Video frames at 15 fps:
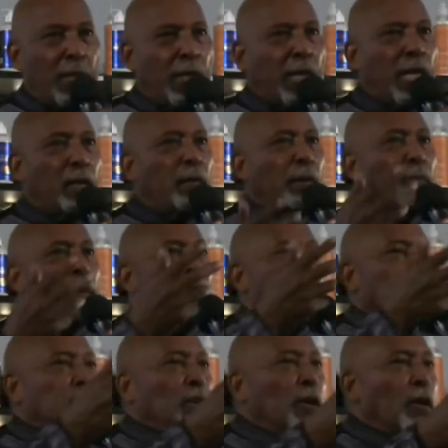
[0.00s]
And when people
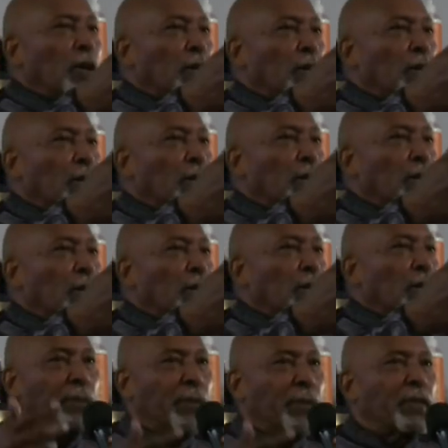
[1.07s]
saw their
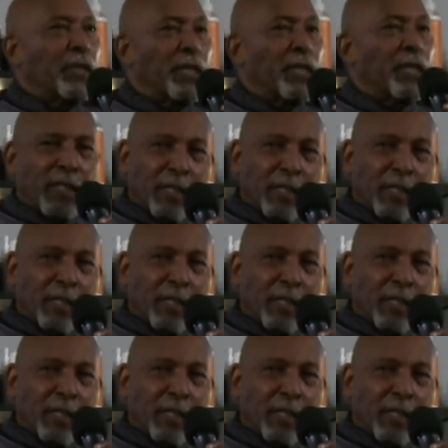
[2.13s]
people